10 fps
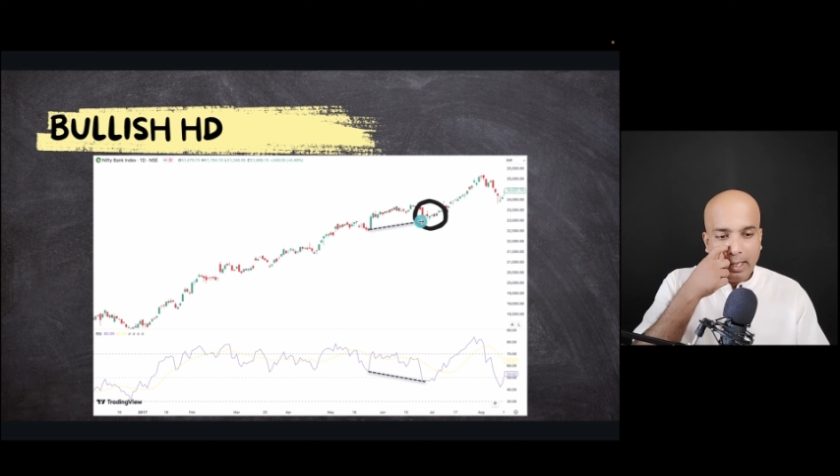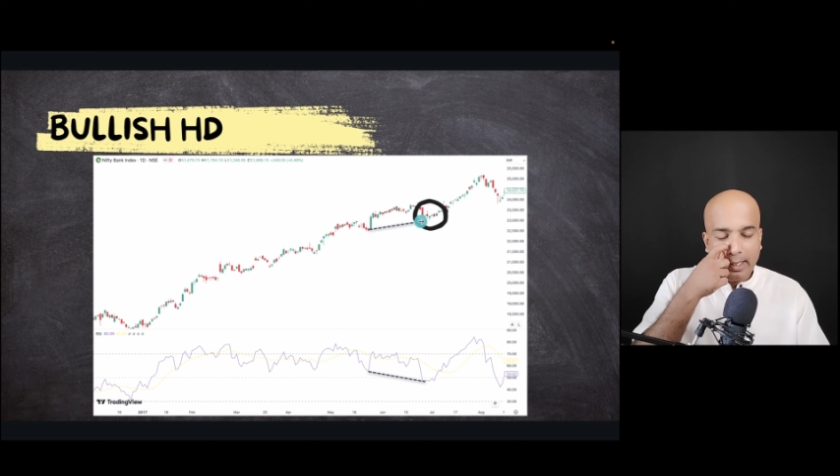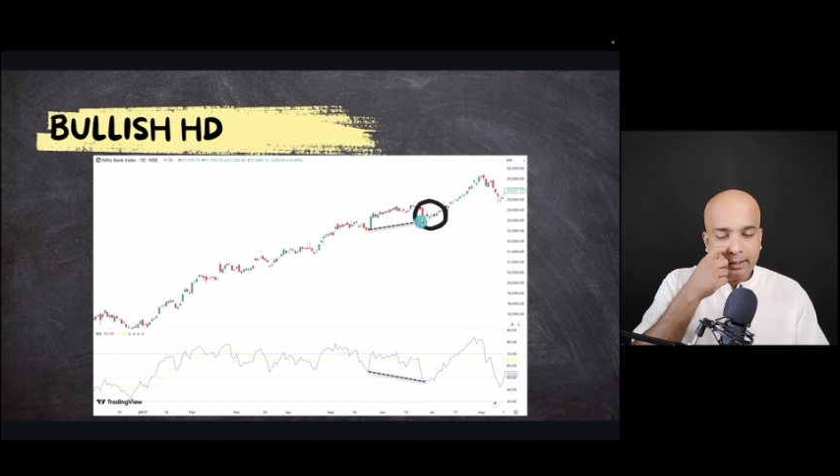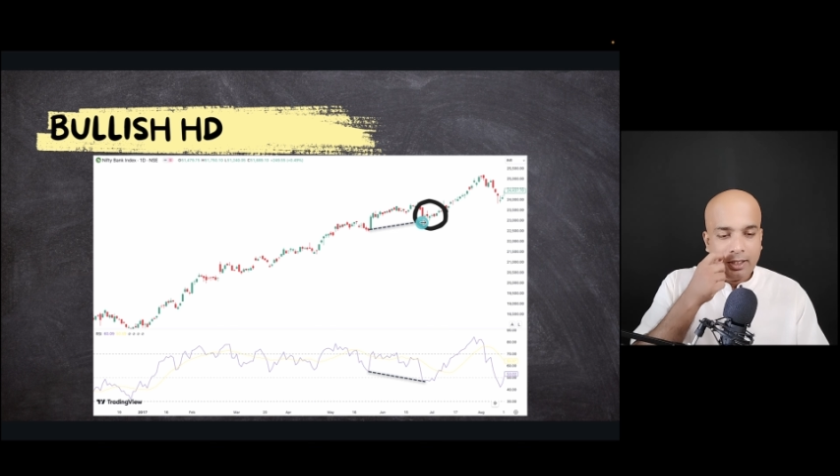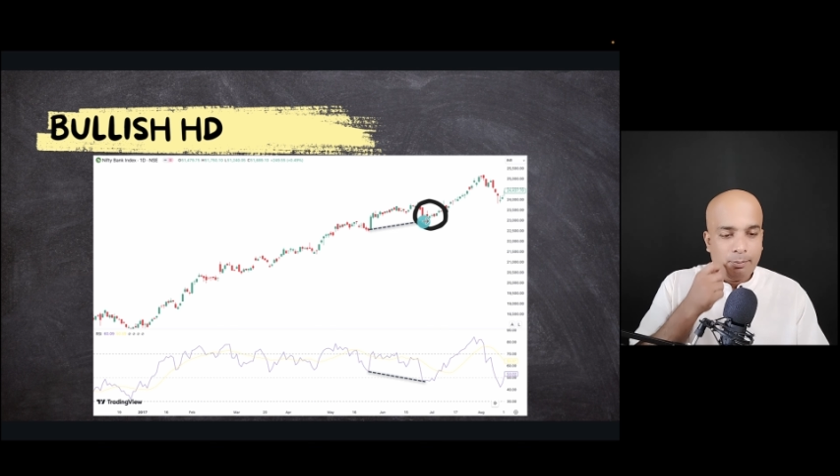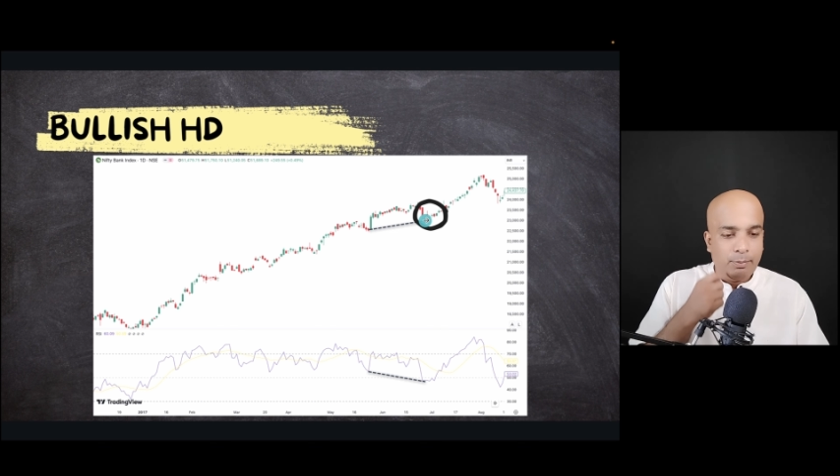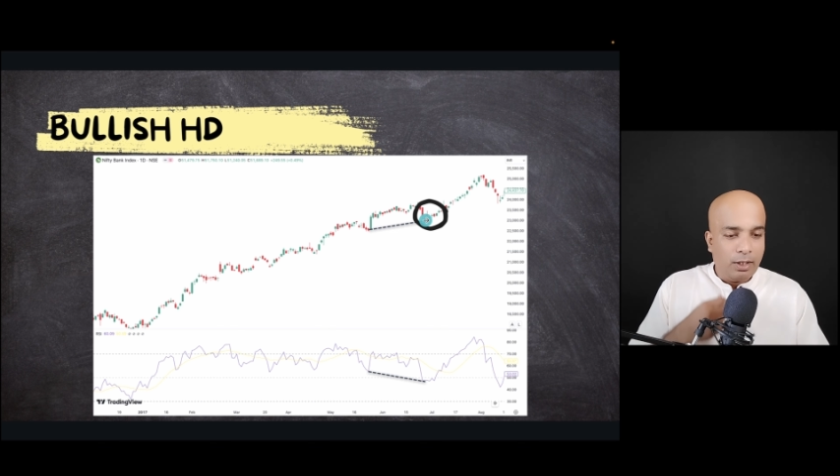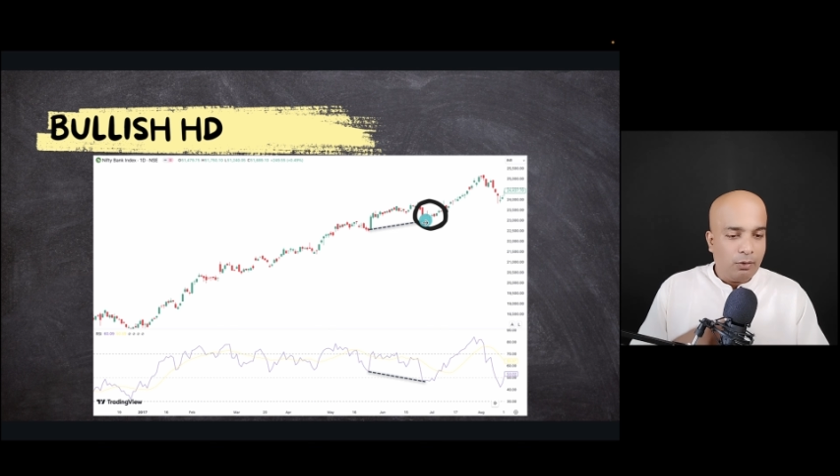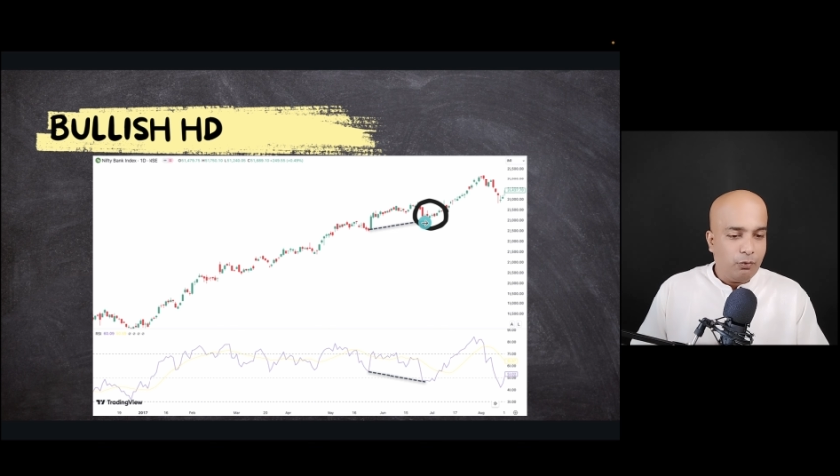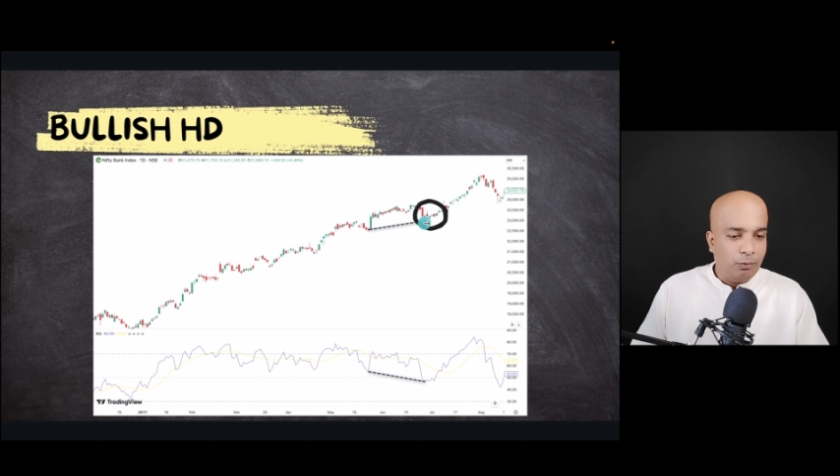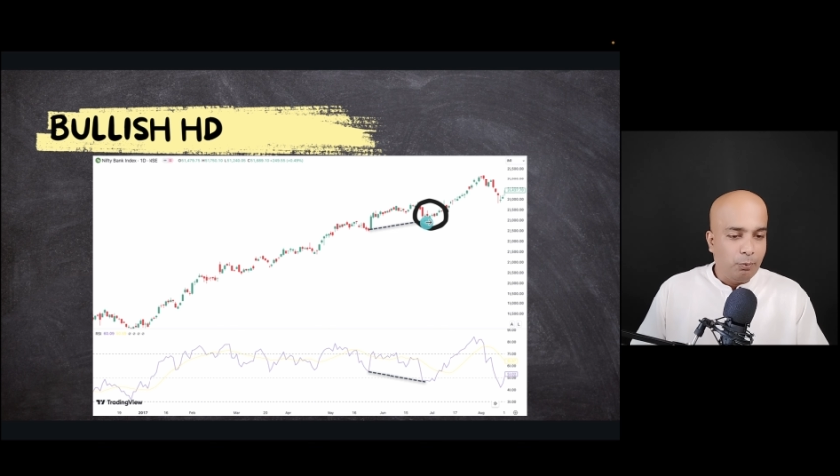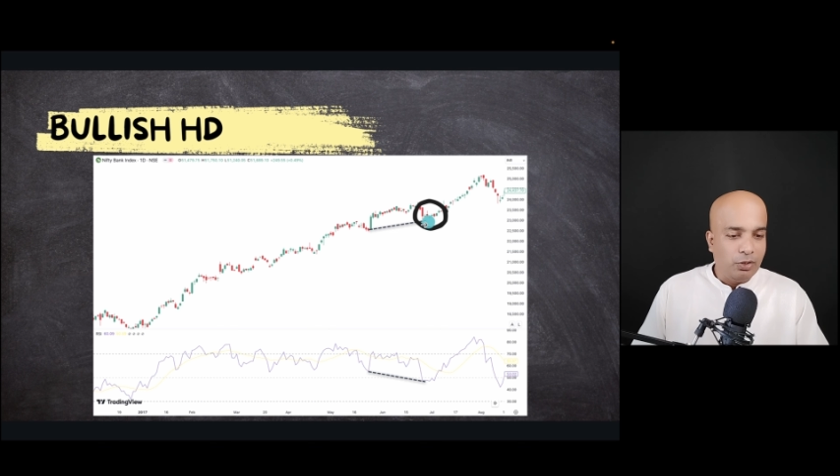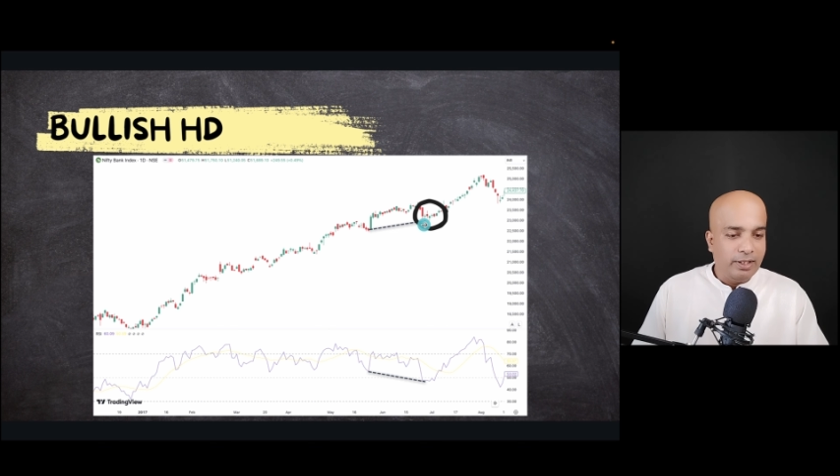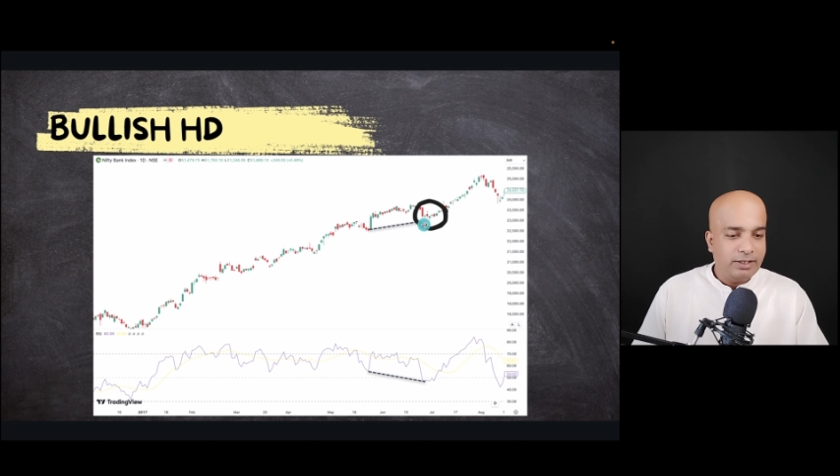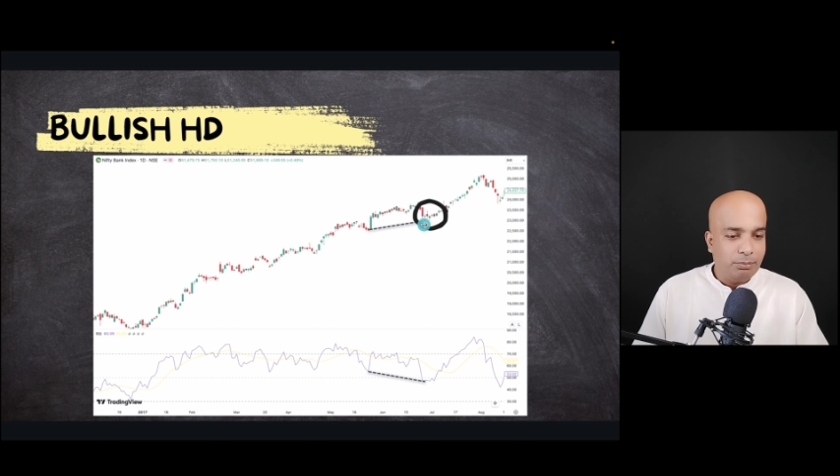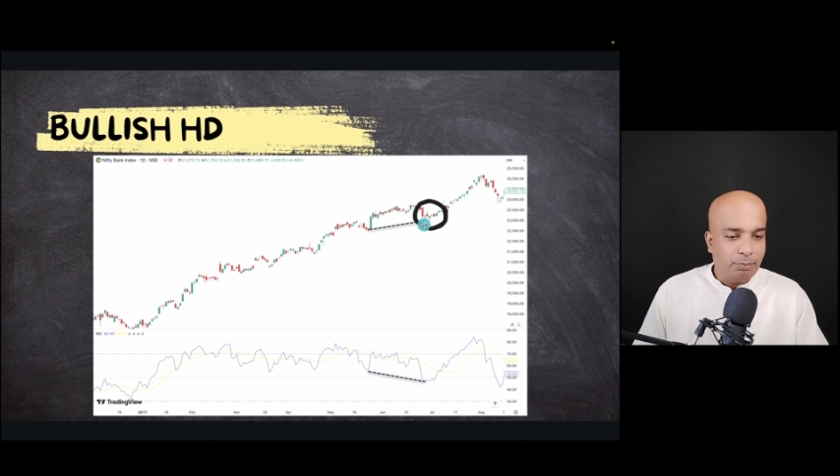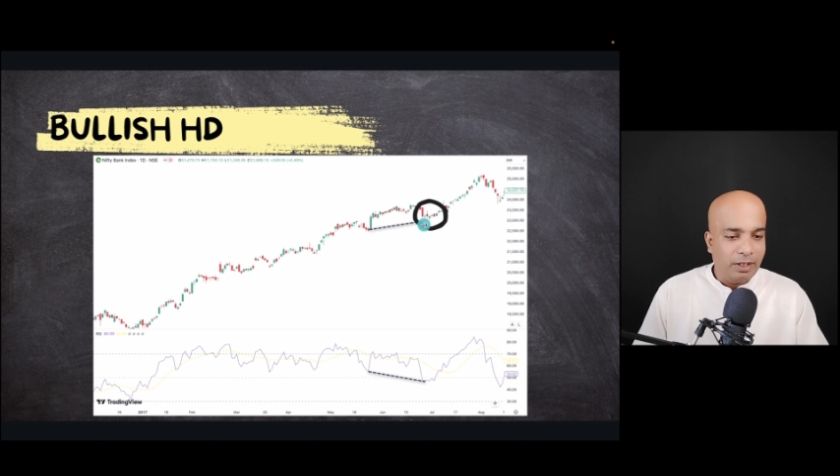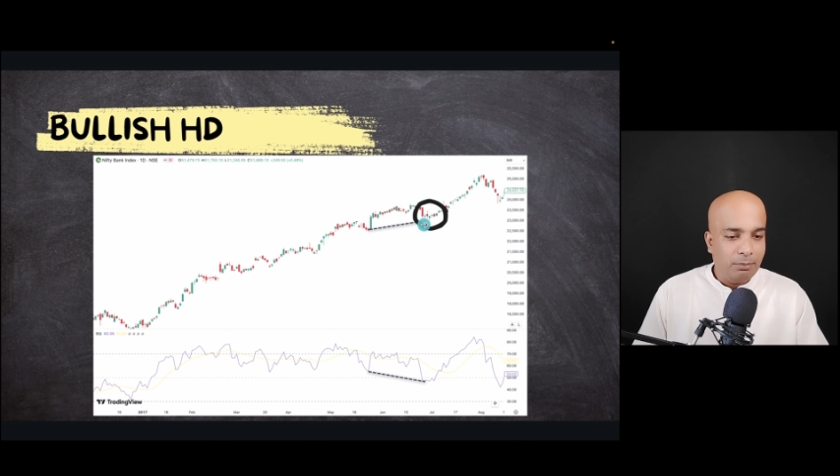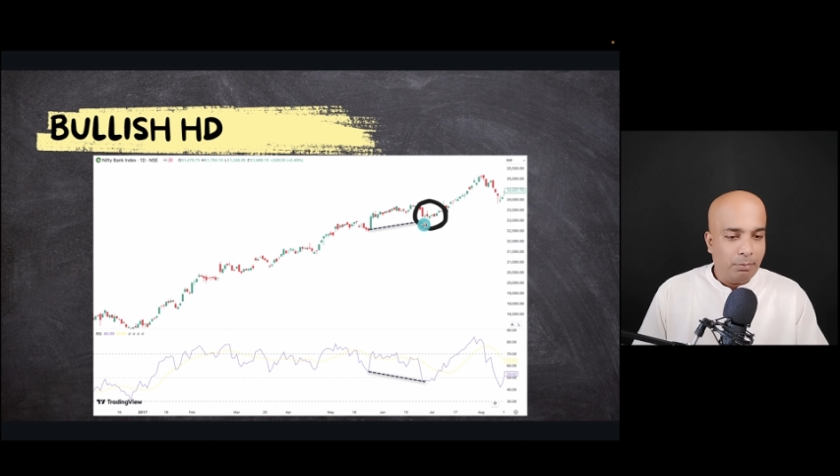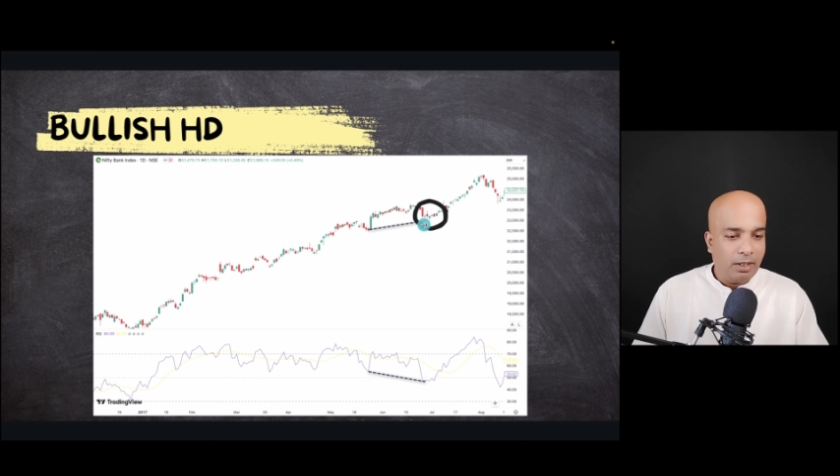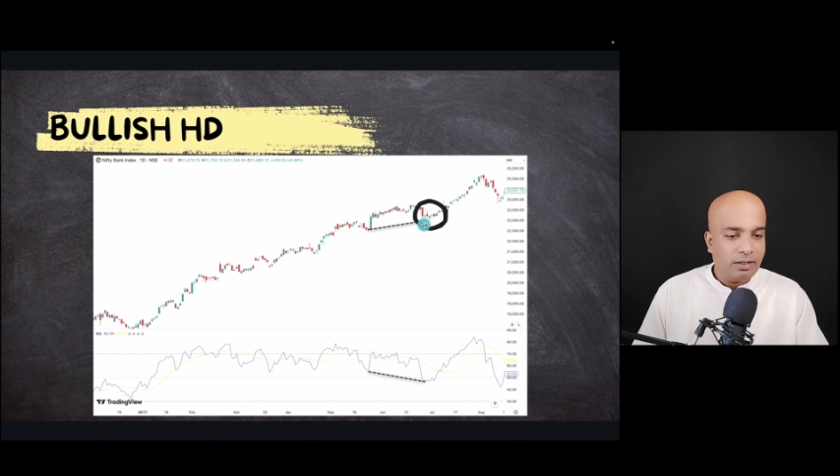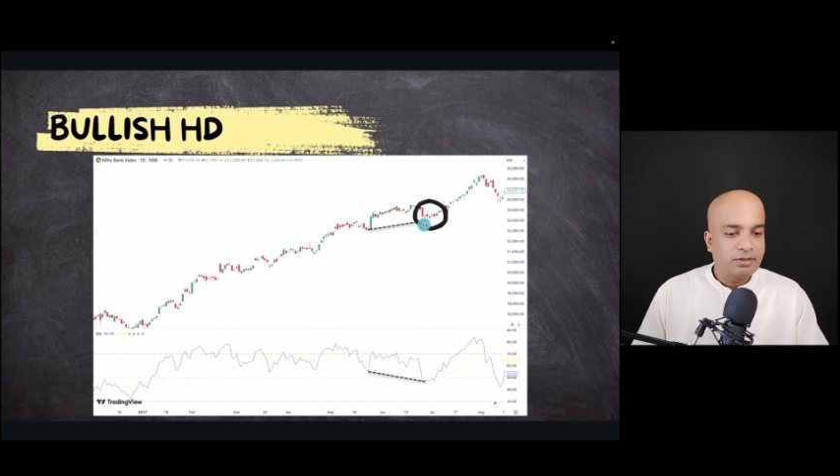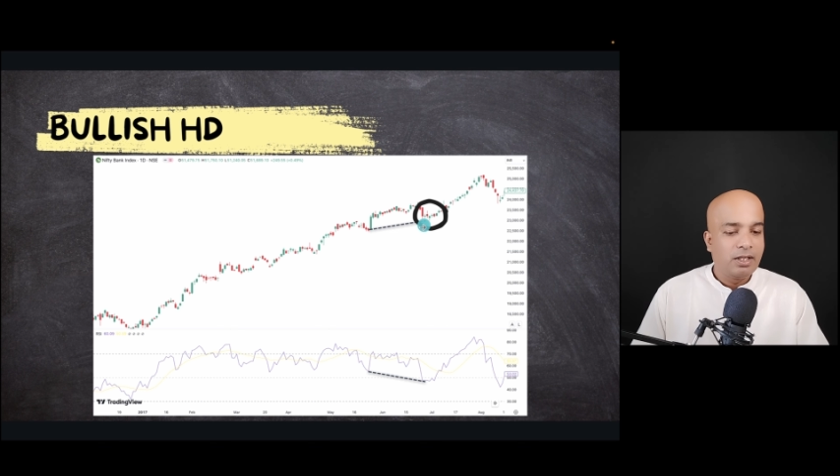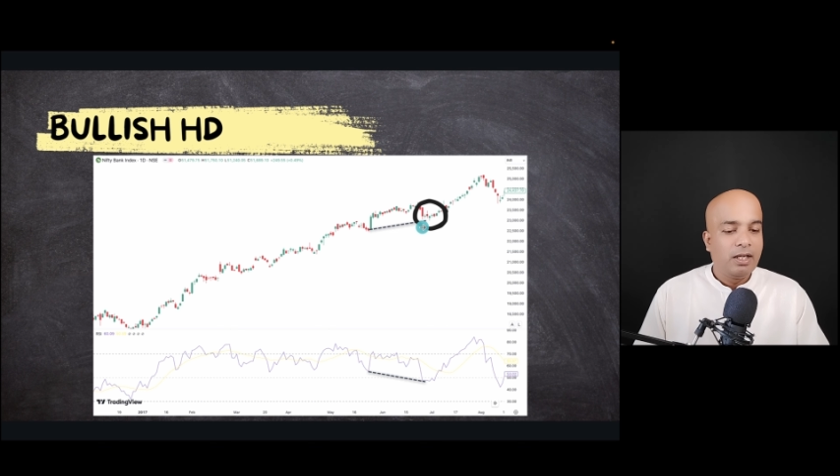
and couple of bullish pin bars.